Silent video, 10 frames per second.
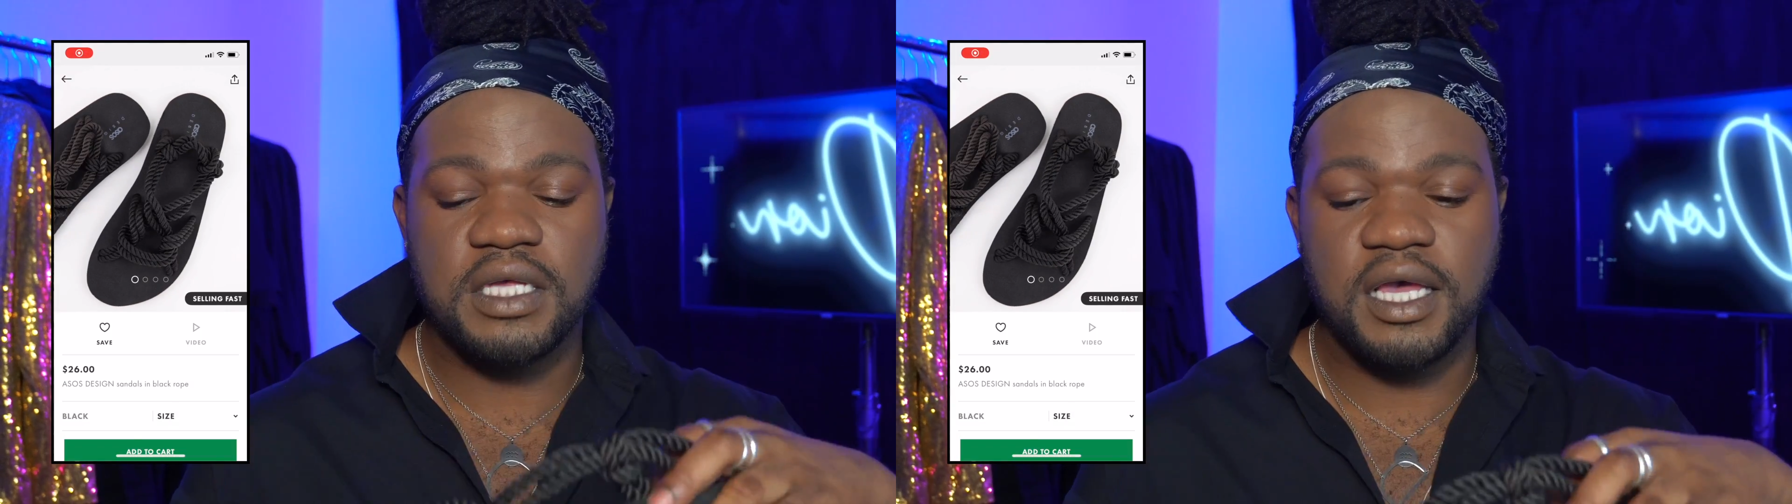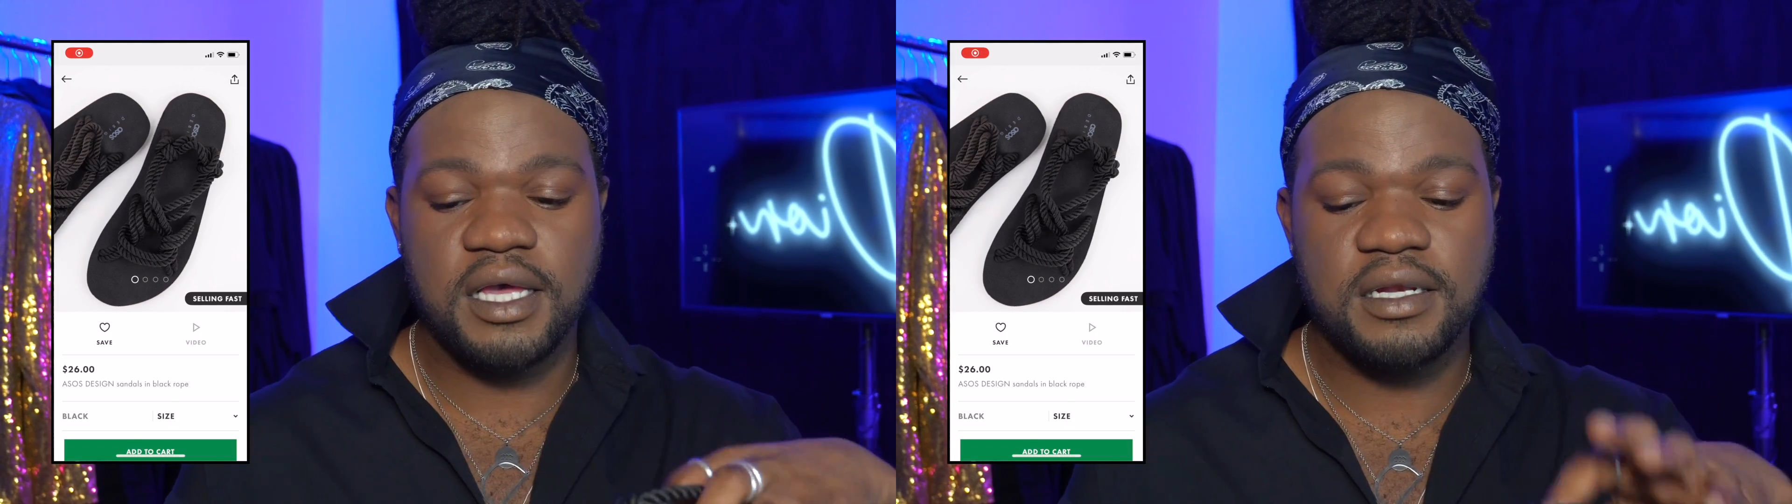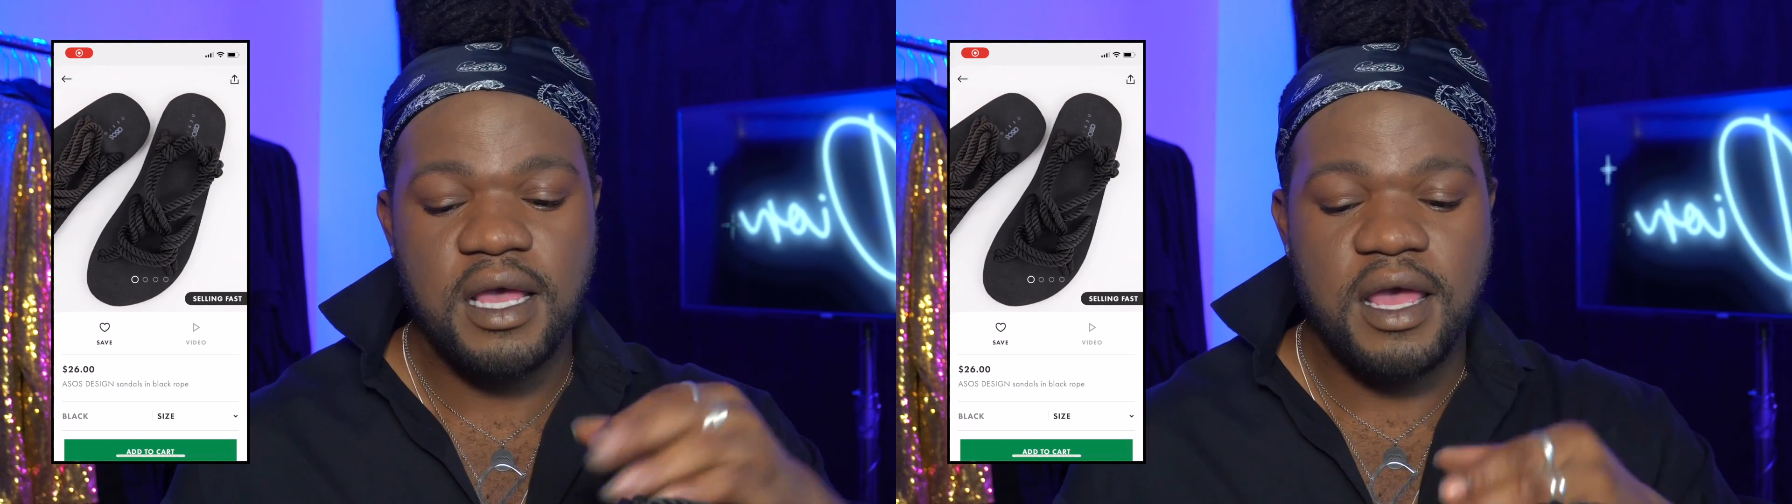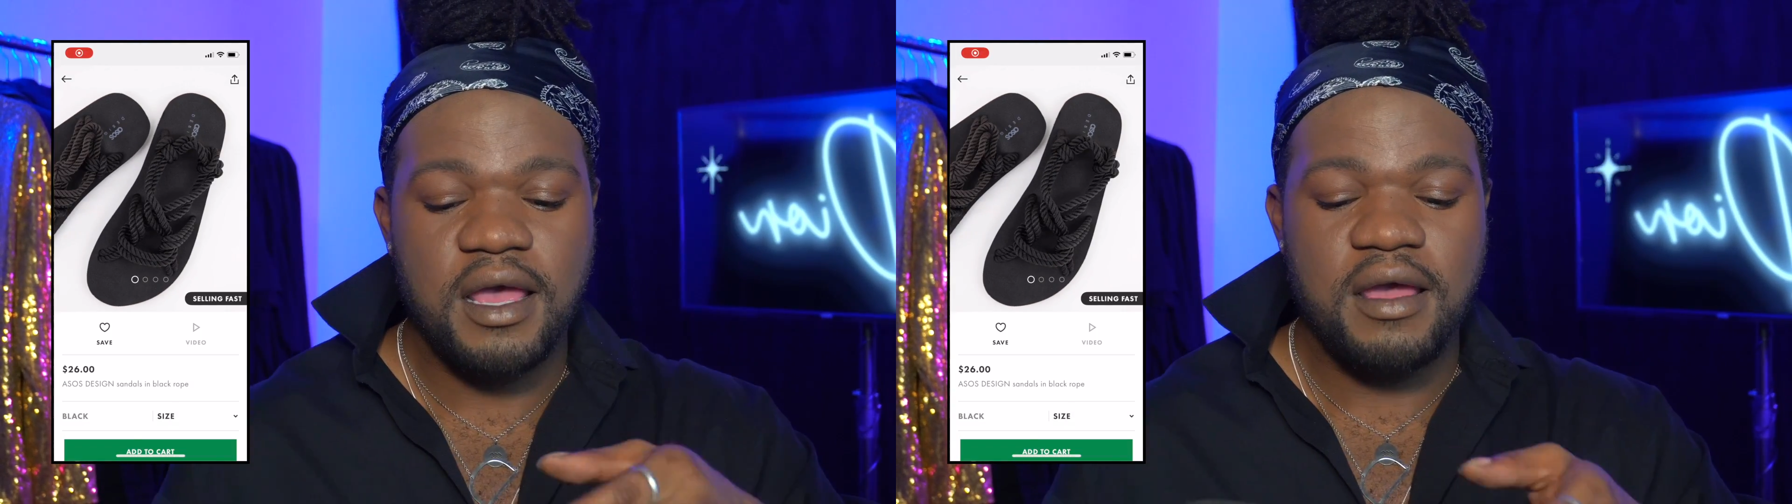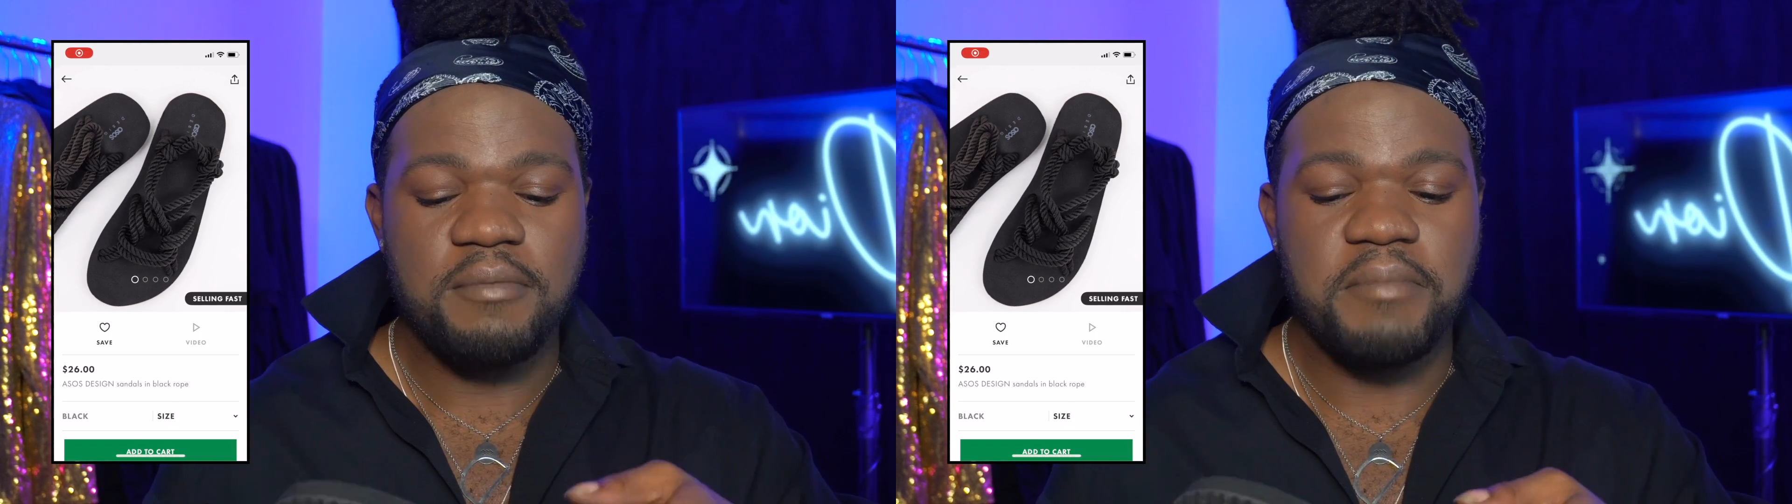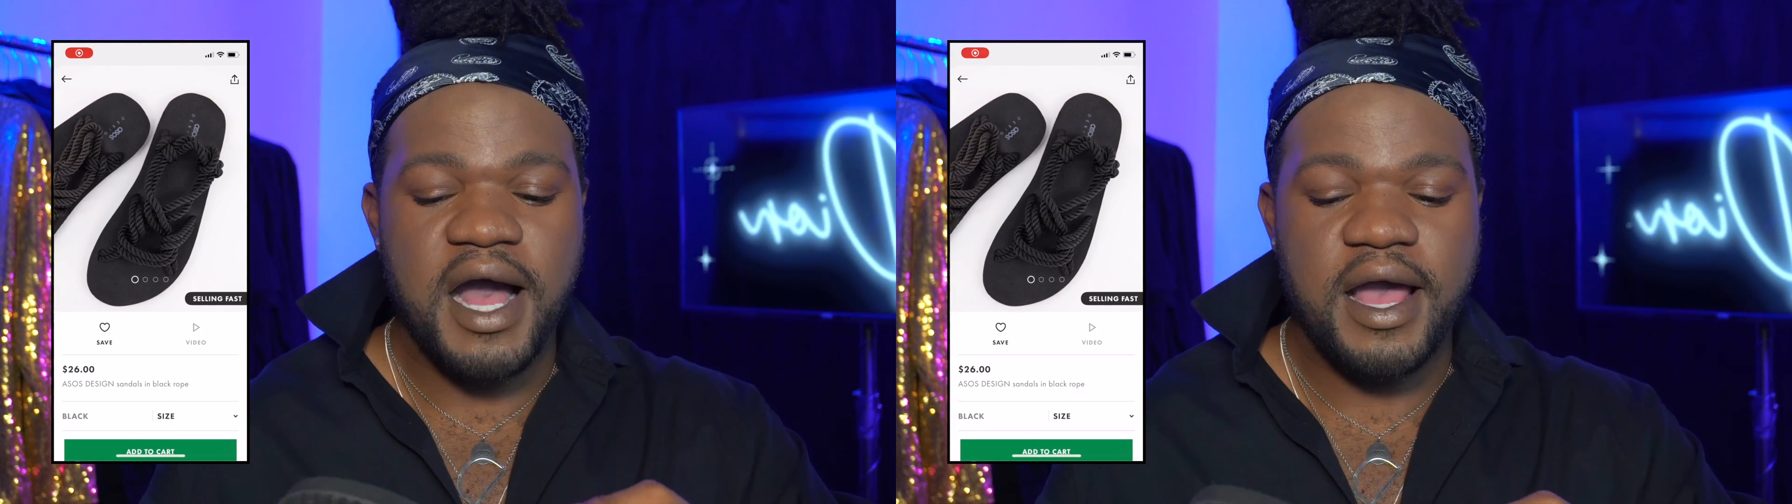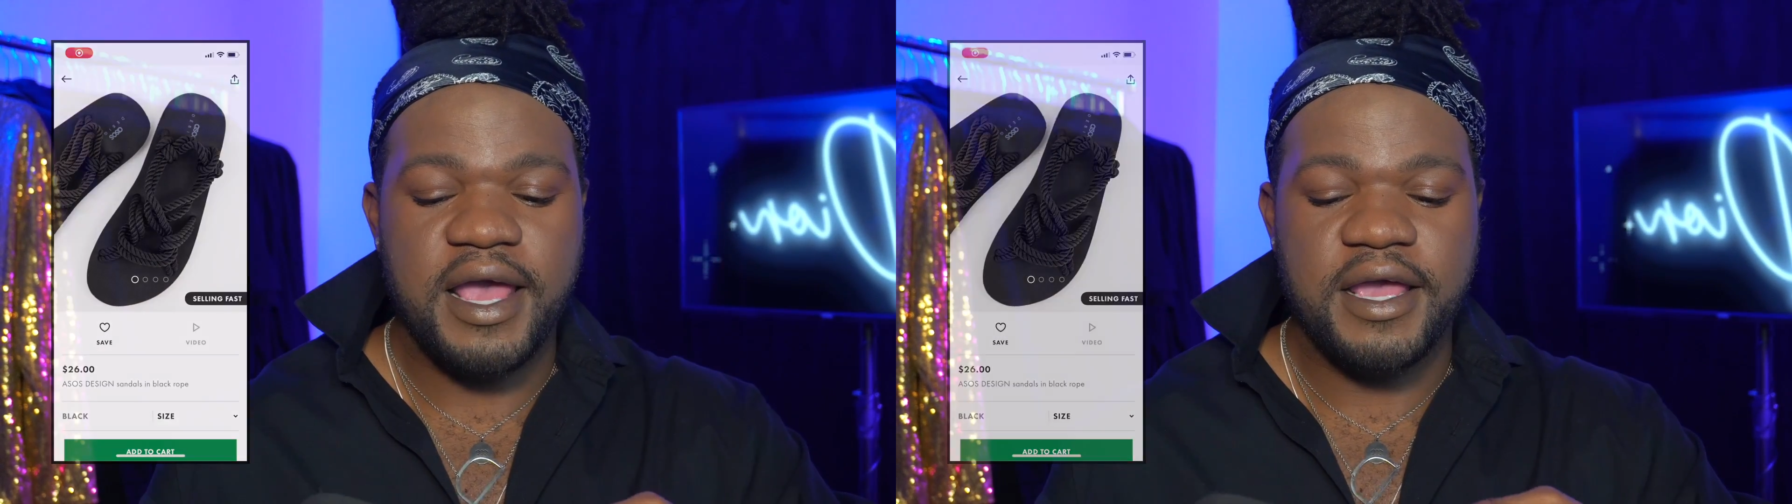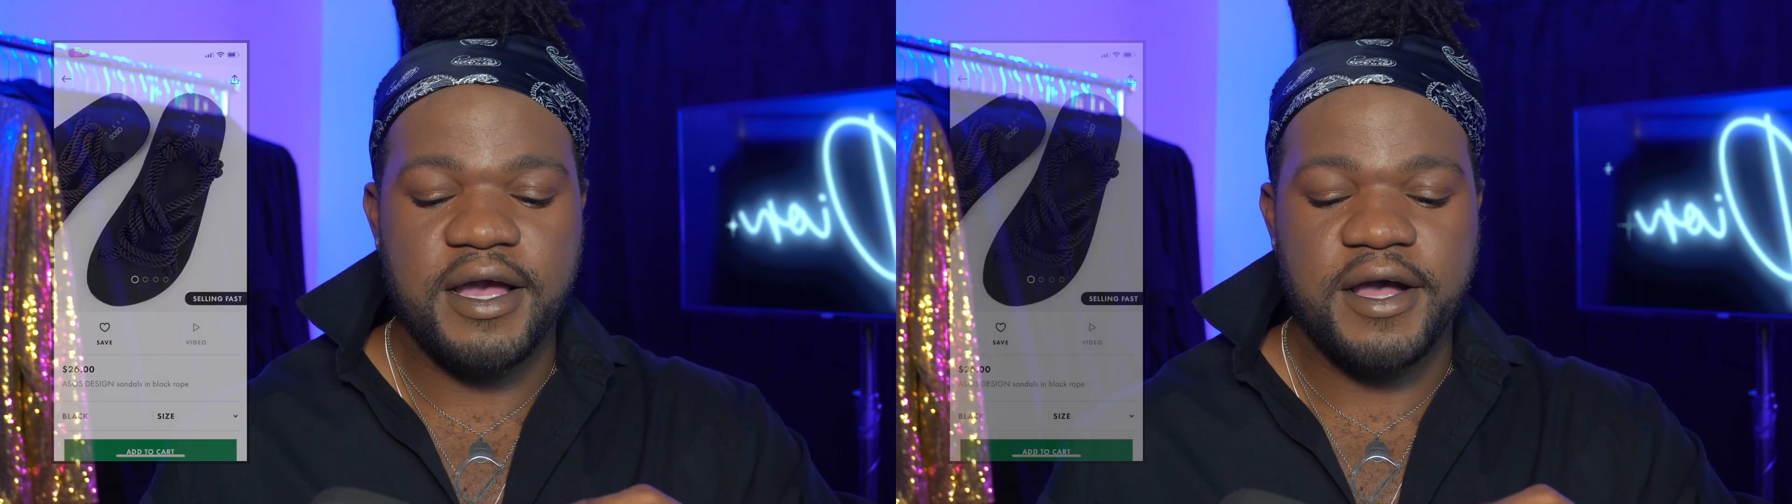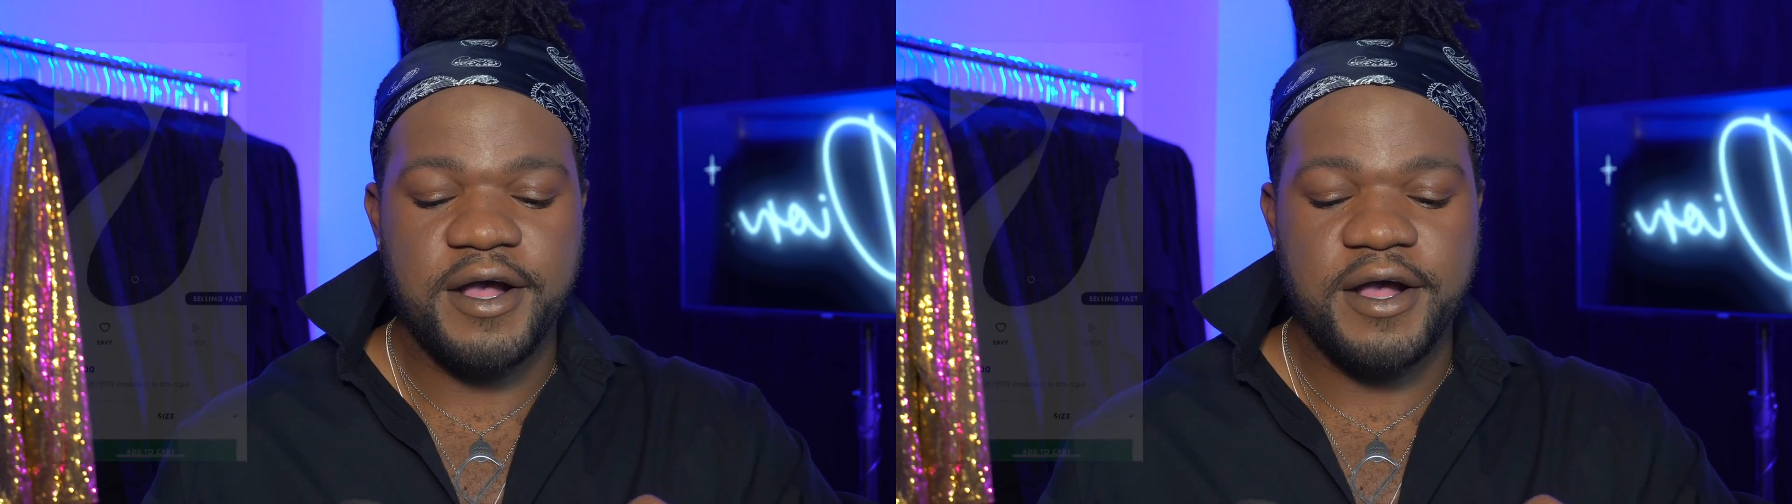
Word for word: and my